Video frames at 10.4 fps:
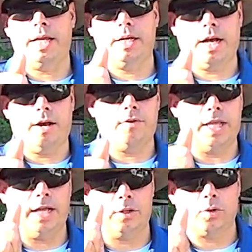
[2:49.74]
can cover
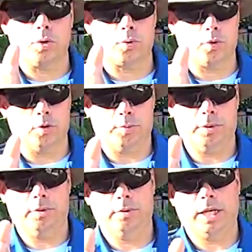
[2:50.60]
that little group,
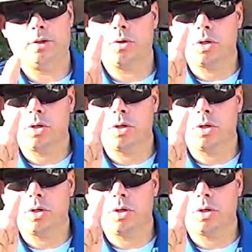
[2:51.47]
that little